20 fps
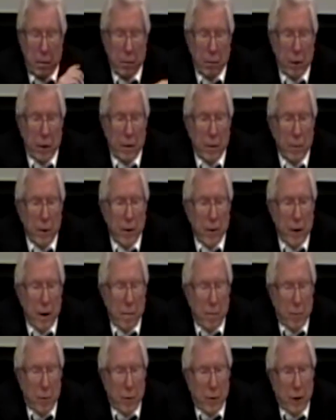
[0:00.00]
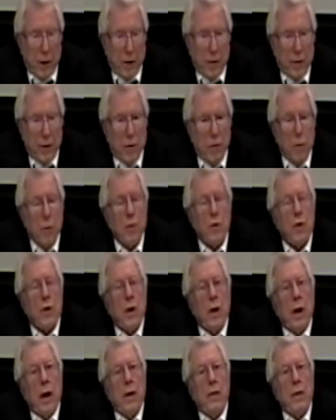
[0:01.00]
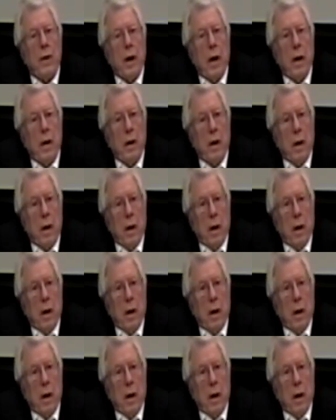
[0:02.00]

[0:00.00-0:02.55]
went with them to the execution, and they